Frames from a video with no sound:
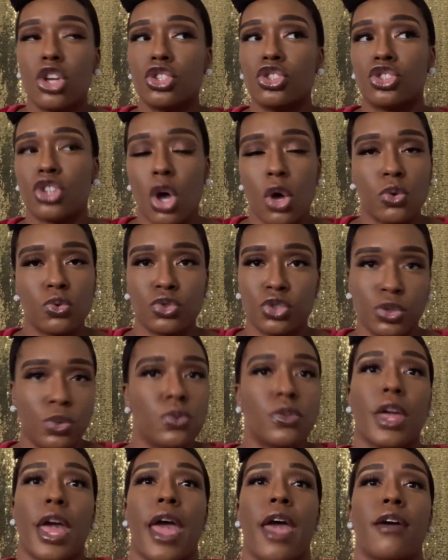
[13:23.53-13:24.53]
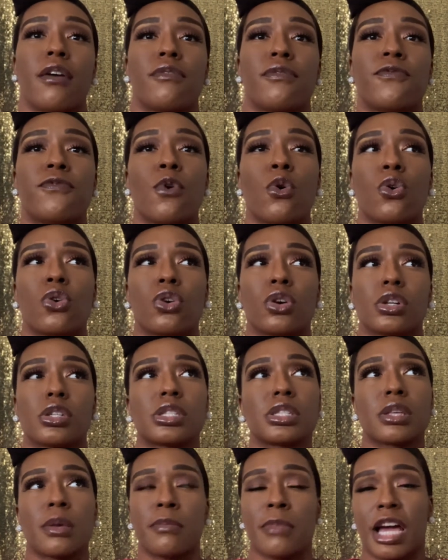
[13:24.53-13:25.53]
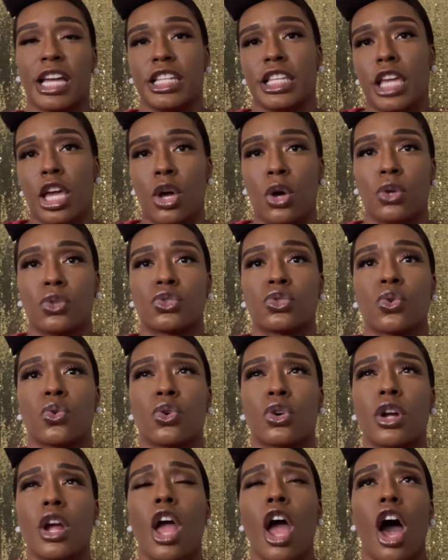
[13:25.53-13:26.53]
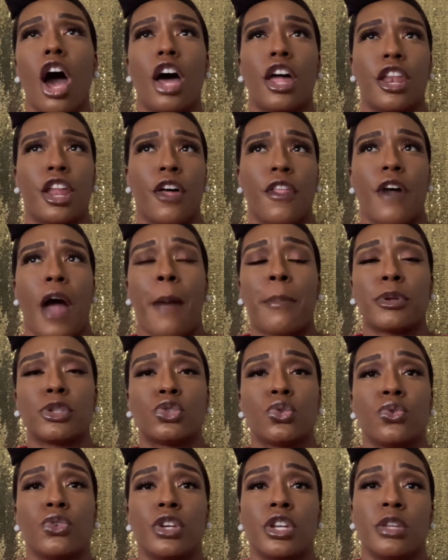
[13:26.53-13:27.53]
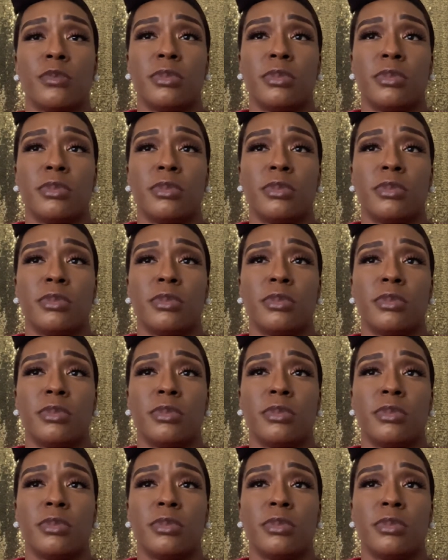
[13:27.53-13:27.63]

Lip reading: Don't do that for somebody else or another opportunity,